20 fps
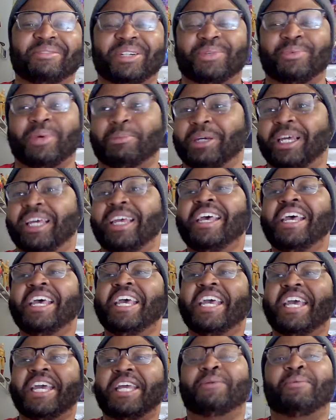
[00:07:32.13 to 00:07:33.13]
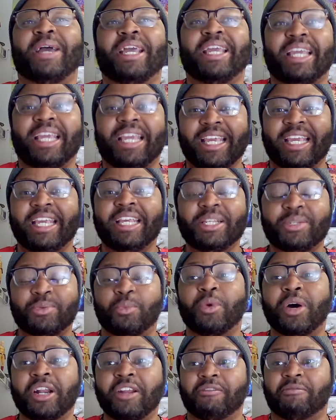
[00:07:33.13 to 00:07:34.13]
away. But anyway, he's
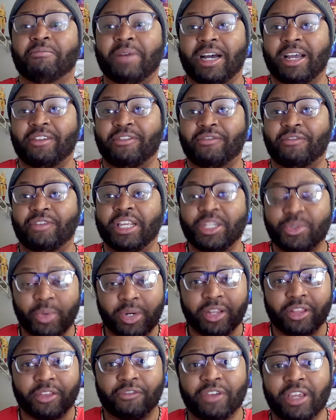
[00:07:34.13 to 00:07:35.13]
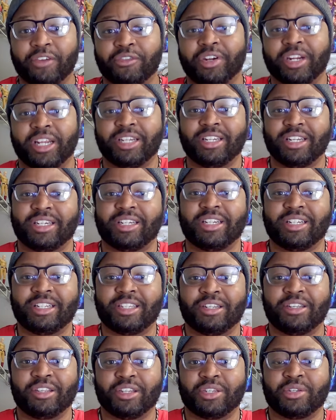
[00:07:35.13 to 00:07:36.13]
one of the favorite additions
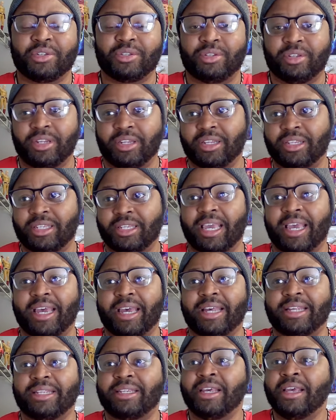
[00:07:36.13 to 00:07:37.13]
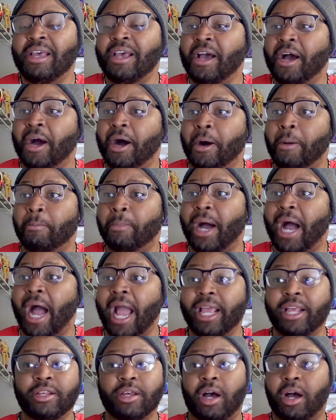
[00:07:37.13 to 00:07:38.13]
to this cast.
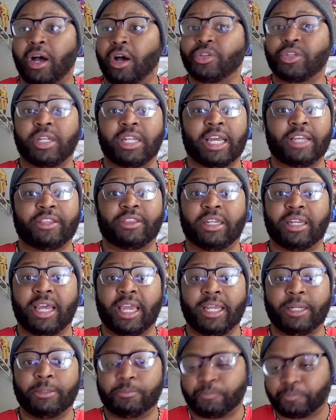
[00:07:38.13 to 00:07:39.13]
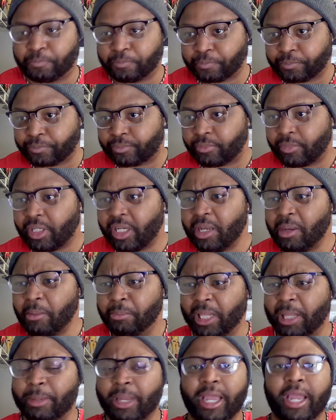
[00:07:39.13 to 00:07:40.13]
I also like the Knight,
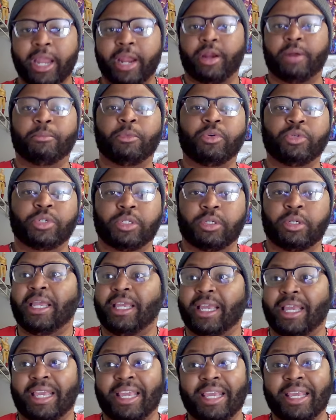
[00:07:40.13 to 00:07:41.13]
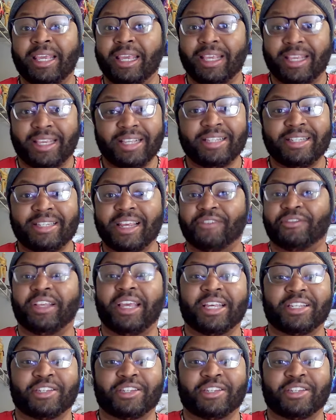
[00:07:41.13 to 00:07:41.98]
played by Aaron Mouton. He's definitely has a